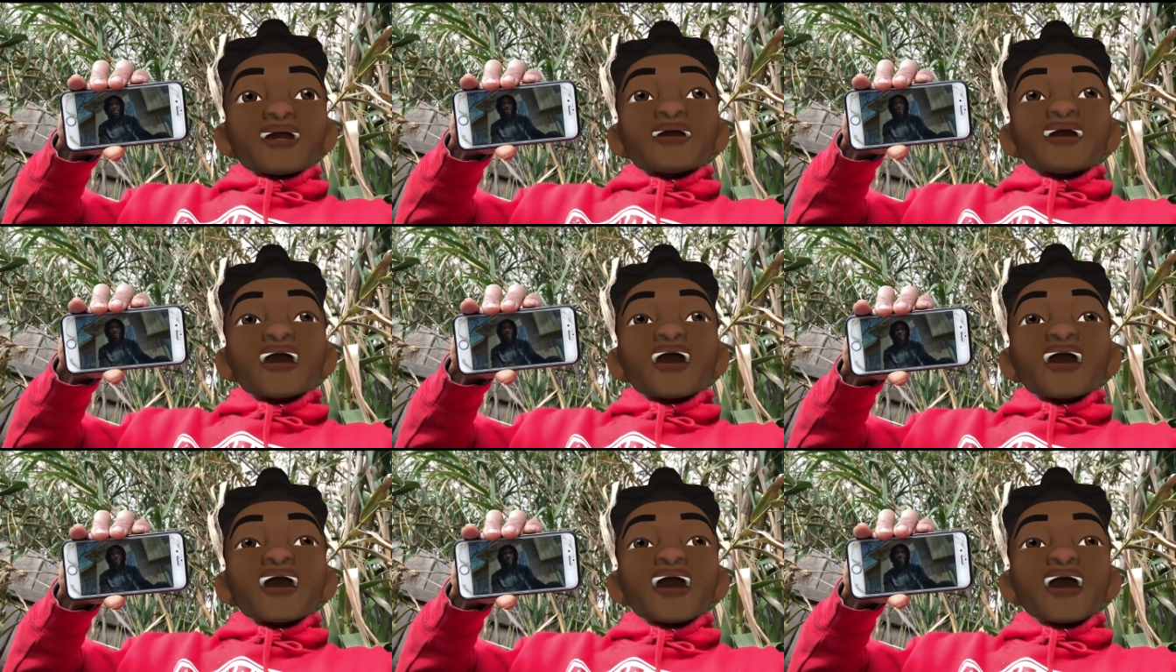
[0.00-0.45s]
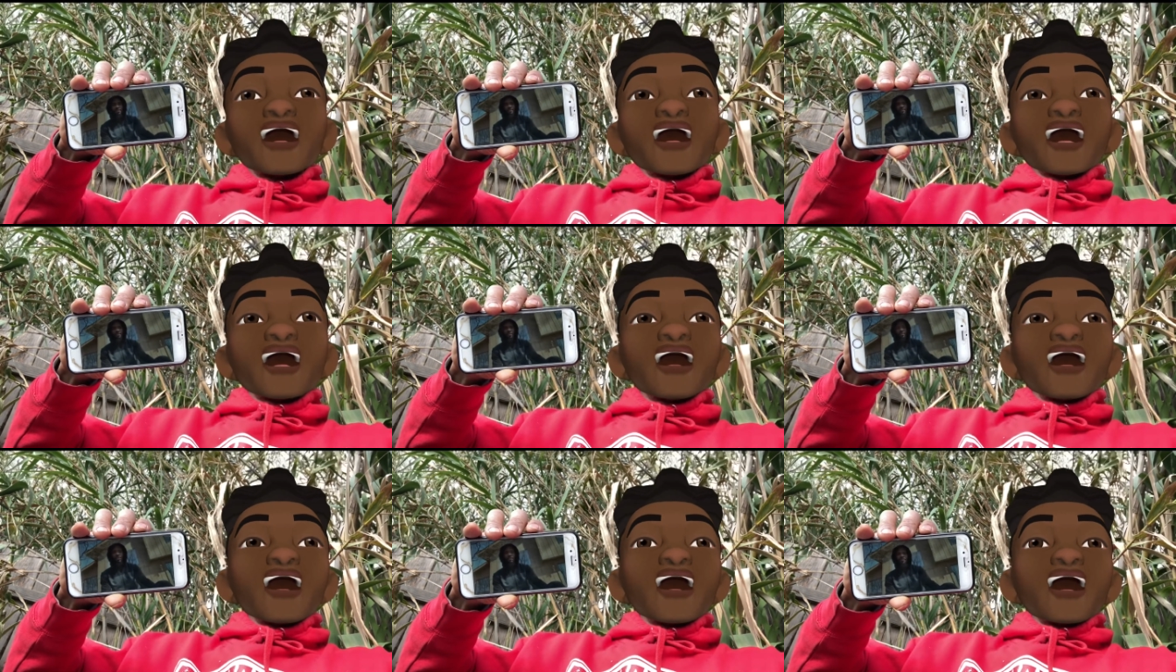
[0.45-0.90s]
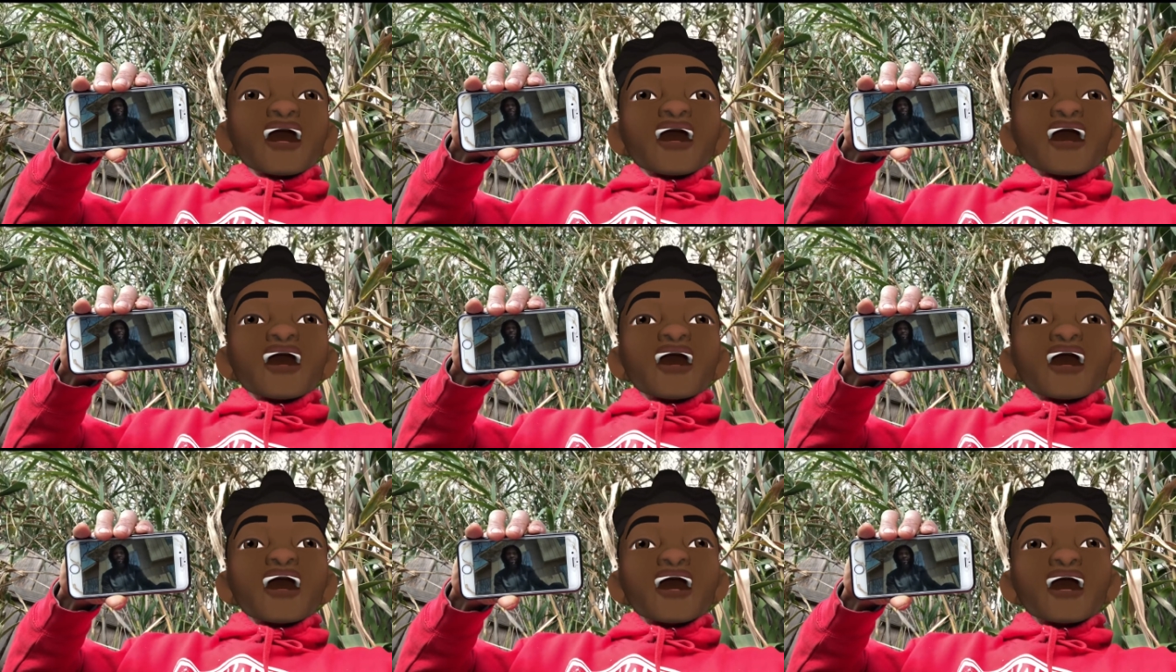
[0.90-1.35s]
And your,
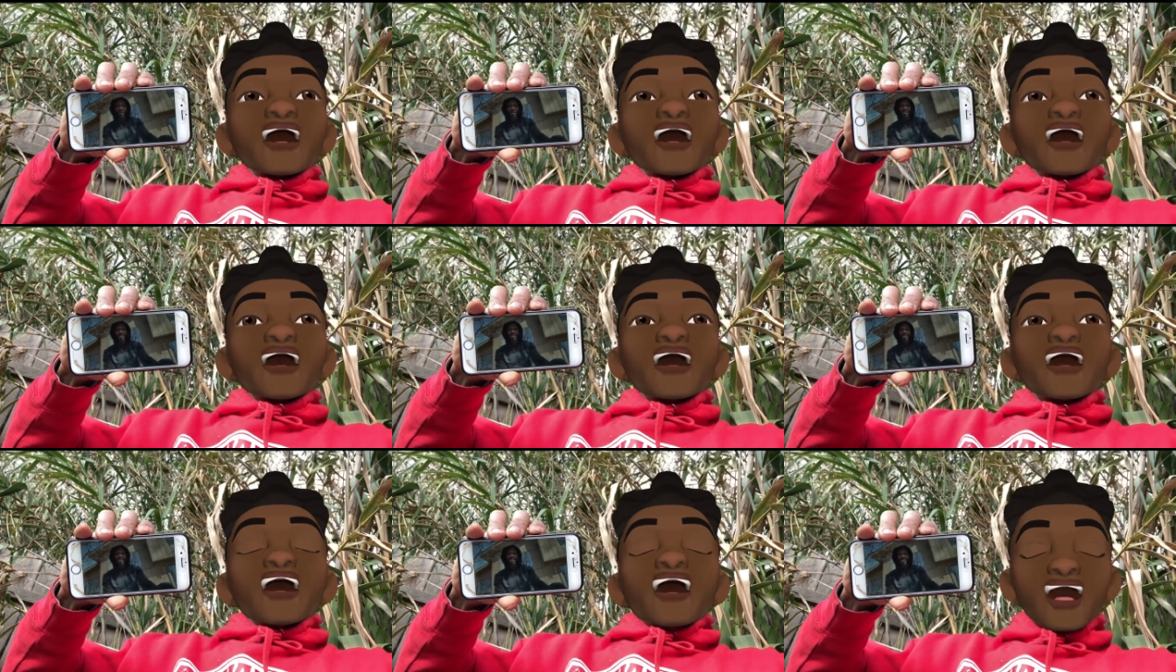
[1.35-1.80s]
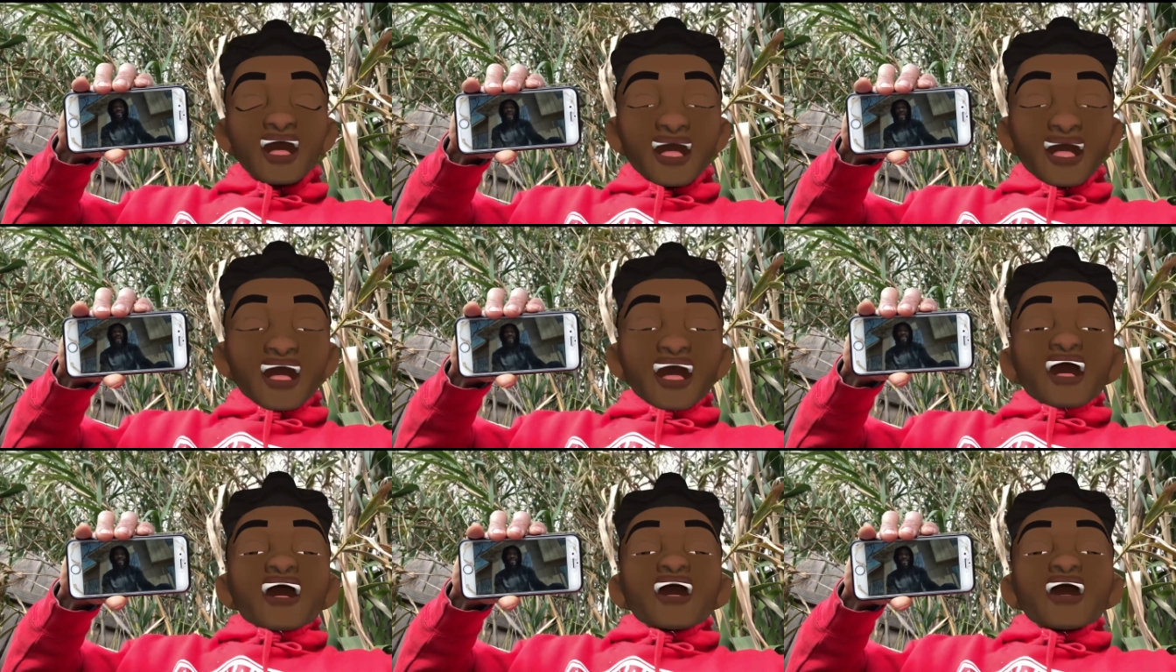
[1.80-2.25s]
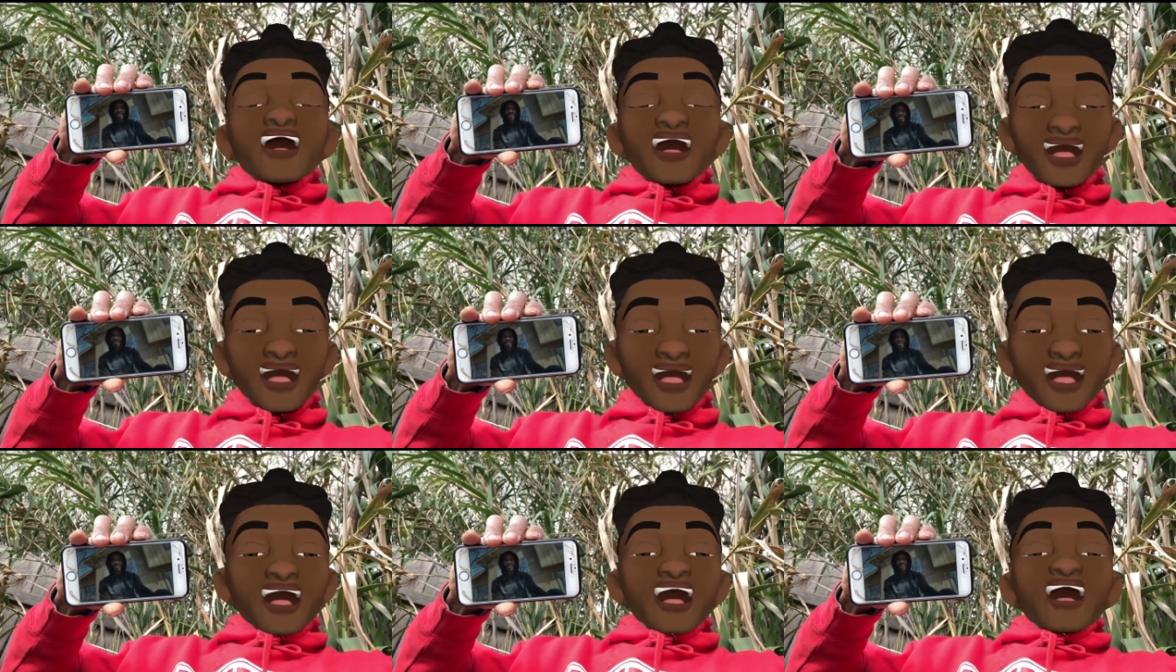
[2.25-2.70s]
your spirit is excited
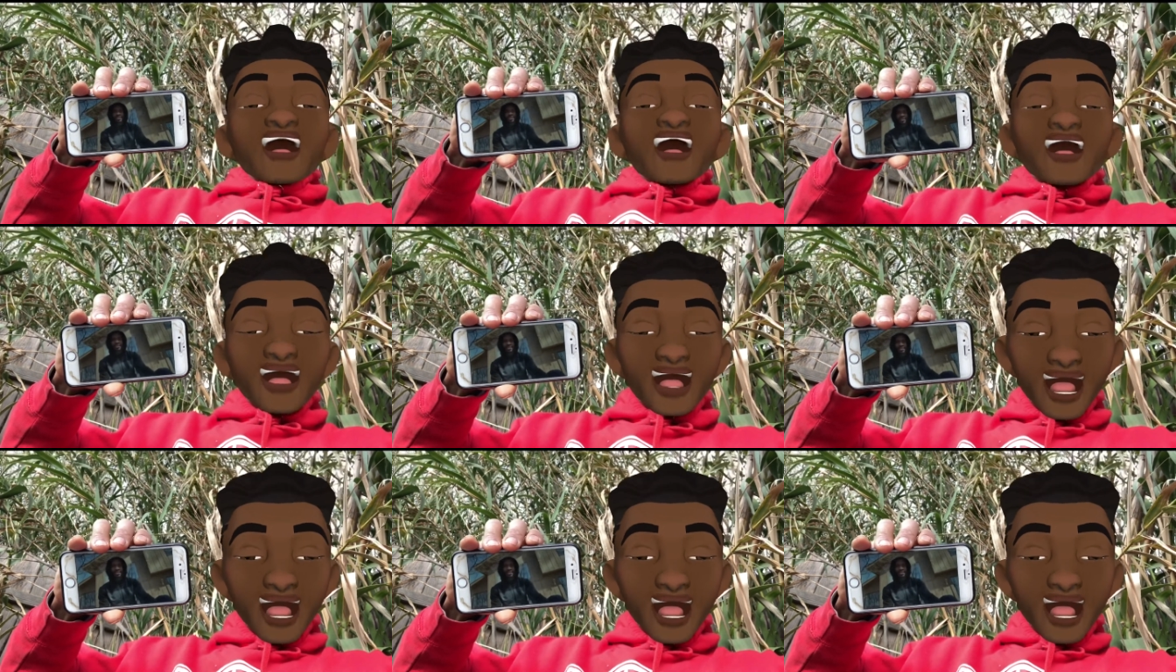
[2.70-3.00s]
and it's,